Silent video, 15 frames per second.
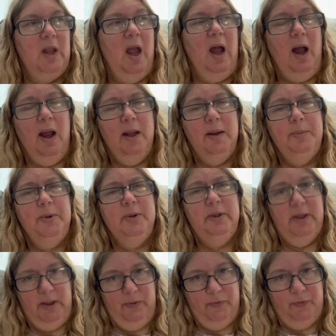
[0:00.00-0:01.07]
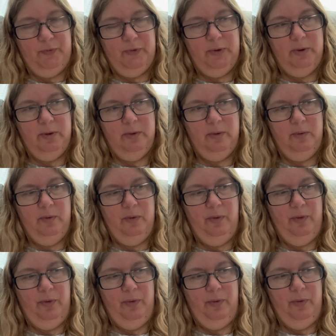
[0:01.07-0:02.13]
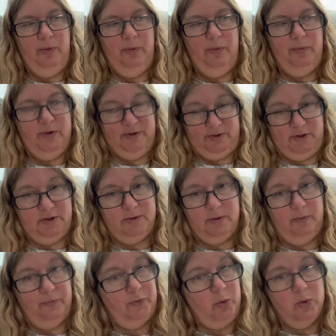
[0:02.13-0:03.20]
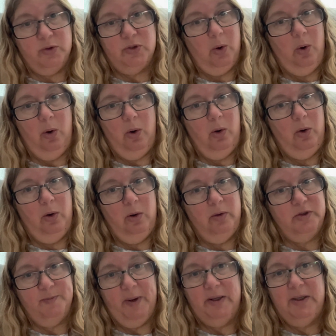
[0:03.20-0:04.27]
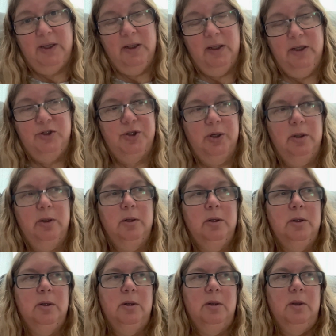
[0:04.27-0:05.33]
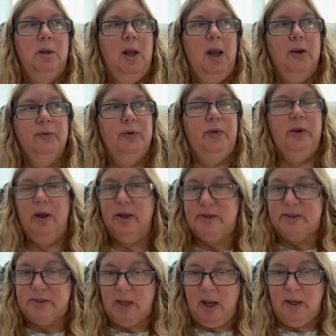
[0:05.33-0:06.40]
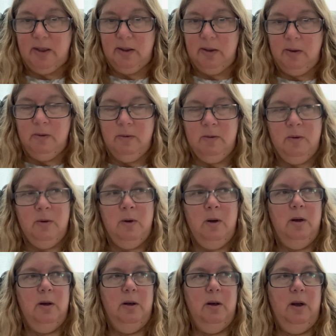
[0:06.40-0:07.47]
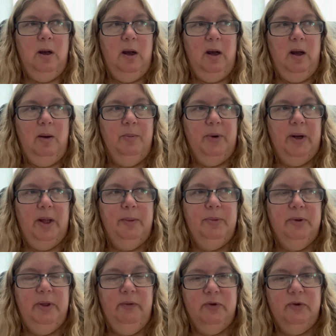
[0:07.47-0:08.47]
believe, this is, of course, all speculation, everything I say. But I believe